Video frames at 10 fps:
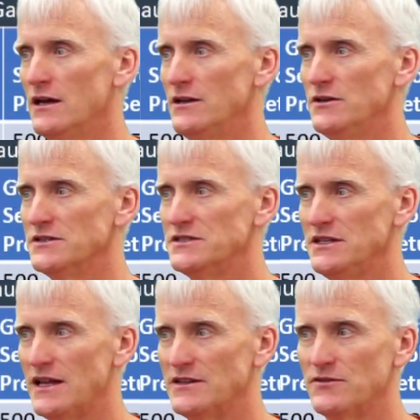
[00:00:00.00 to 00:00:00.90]
And you can
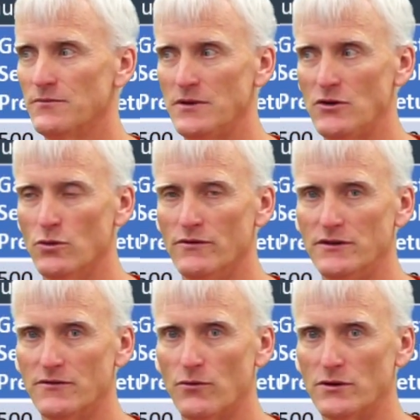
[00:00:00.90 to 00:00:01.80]
see that's
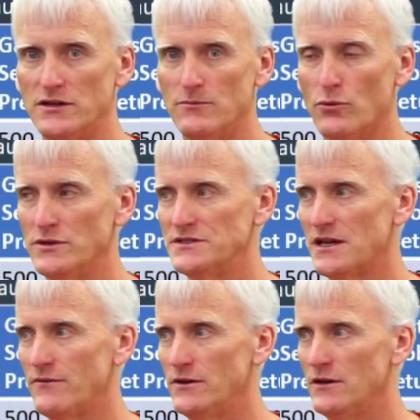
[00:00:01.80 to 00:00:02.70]
equivalent to
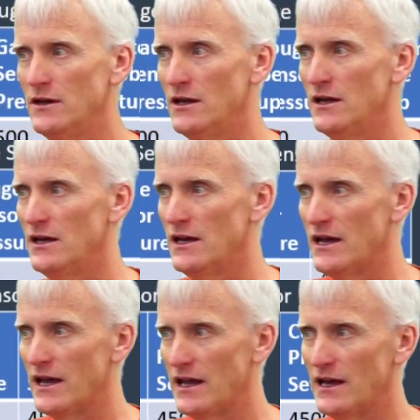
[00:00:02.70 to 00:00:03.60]
14.7.
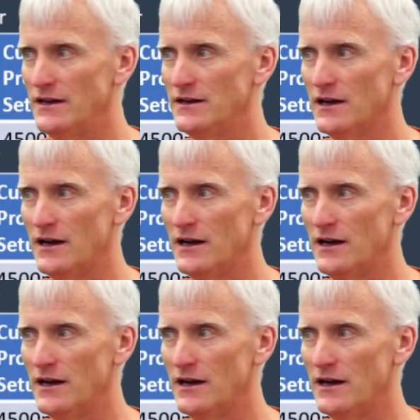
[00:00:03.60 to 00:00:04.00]
And